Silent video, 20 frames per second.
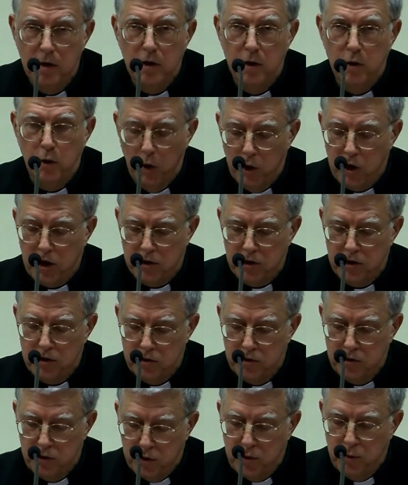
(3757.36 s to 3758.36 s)

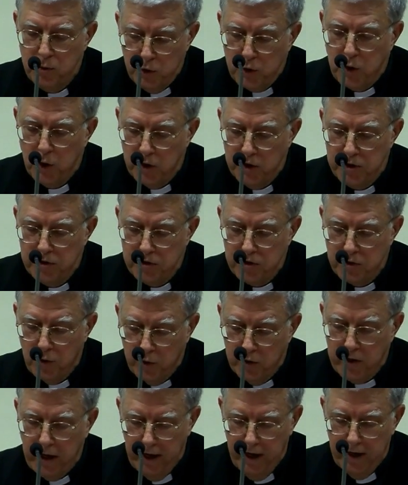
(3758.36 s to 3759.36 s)
looks to goods
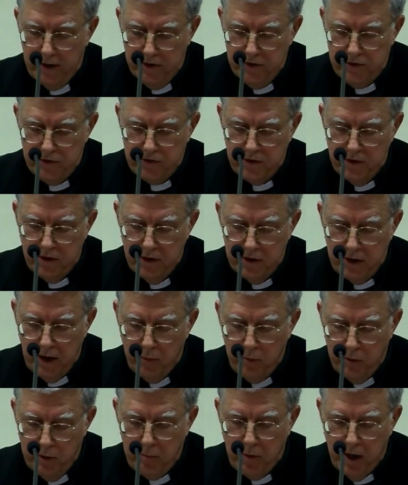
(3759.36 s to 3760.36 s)
or ends
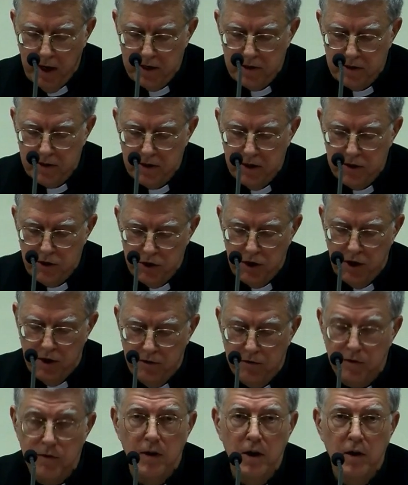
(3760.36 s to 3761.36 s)
that we might
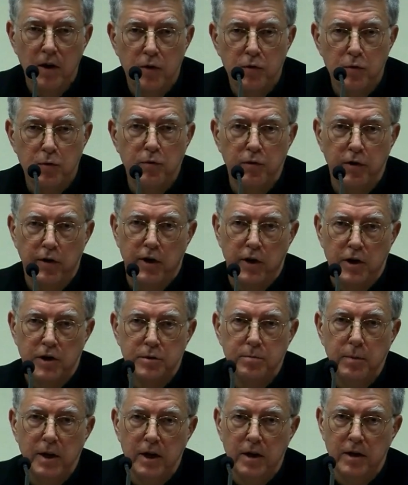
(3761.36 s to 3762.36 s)
achieve through
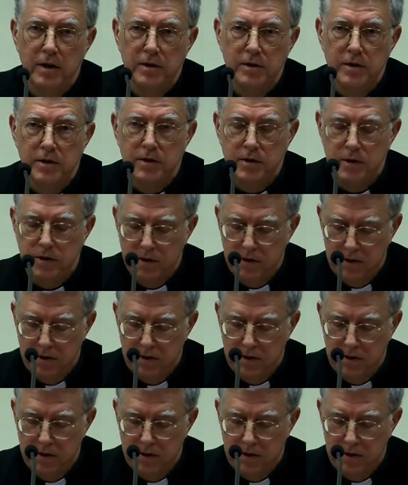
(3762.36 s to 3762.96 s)
various means.